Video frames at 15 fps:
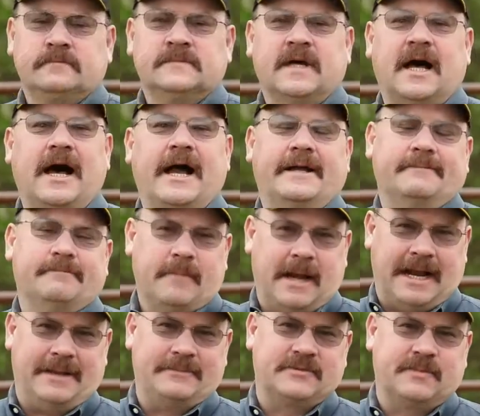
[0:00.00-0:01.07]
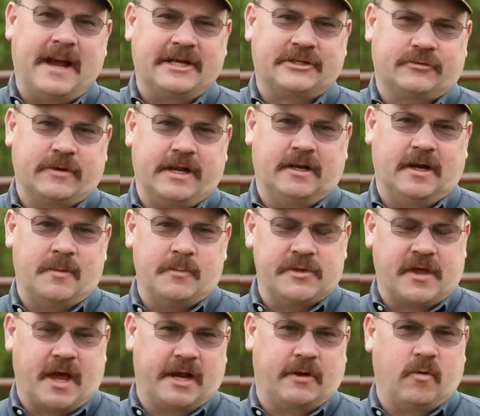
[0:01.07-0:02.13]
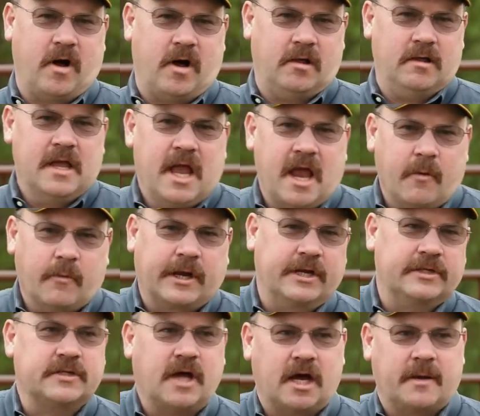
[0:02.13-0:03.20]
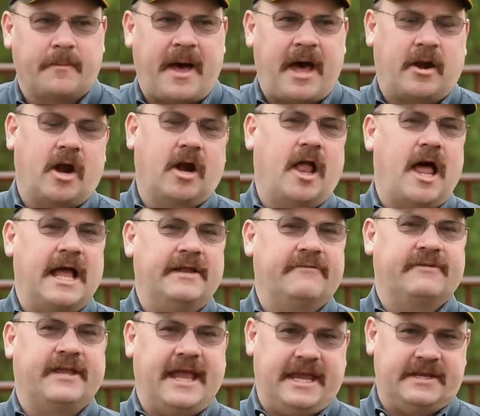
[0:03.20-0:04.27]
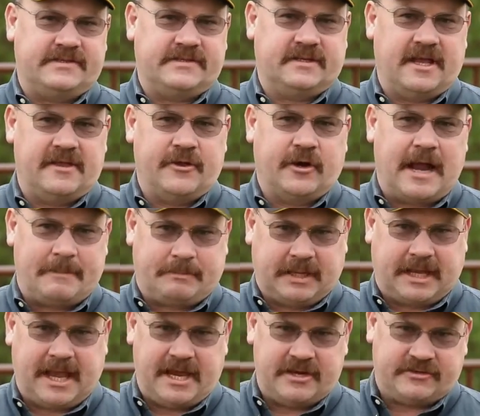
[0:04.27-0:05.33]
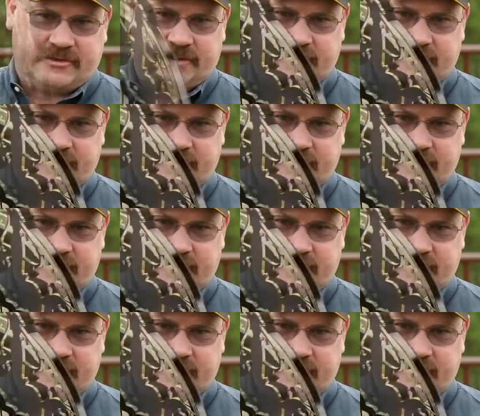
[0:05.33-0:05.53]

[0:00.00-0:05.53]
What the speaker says: Hi, my name is Mike Schrader and I'm with HiQual, and we're going to talk about our line of gates and their application.